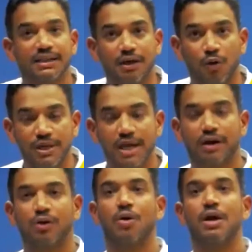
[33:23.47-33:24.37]
by
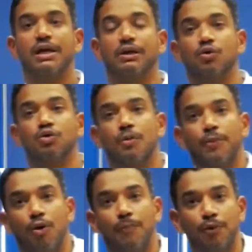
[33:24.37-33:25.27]
the
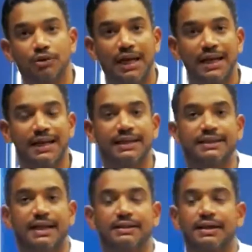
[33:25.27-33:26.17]
transparency, government
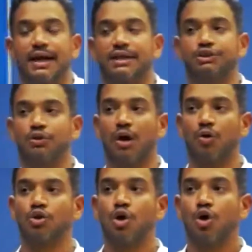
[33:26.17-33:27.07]

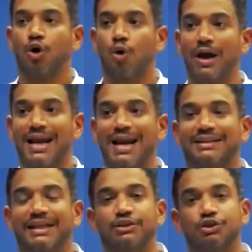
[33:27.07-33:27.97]
transparency, and
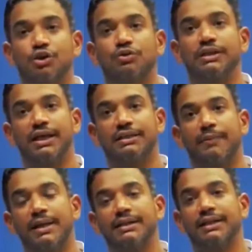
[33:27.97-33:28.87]
that portals that are
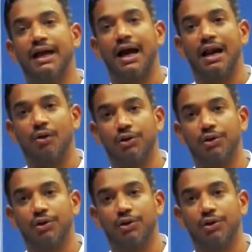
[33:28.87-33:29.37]
related with